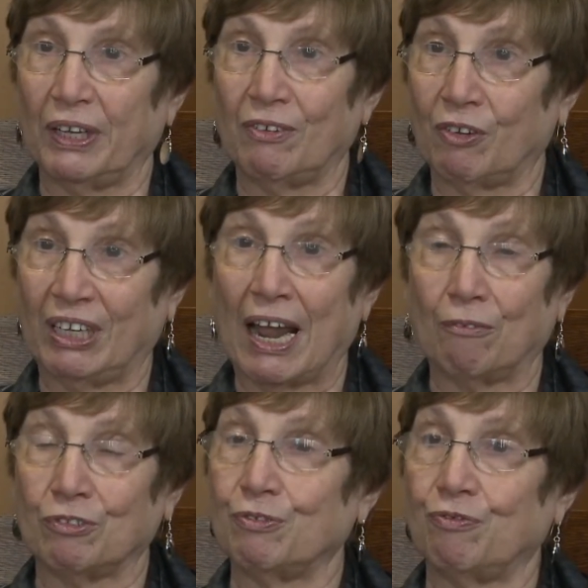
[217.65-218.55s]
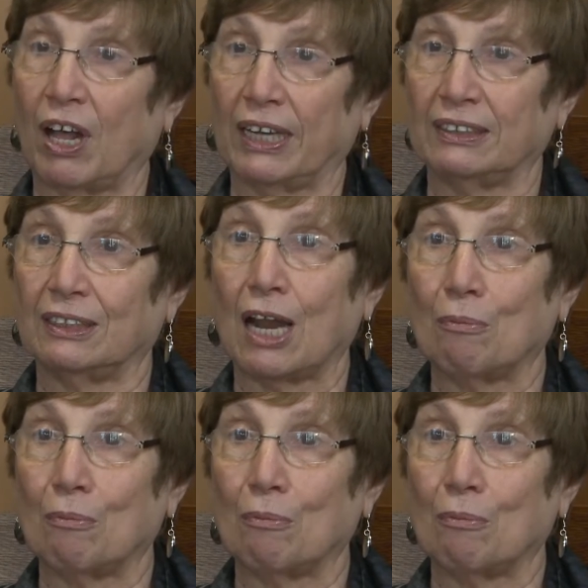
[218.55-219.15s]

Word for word: we would have to find an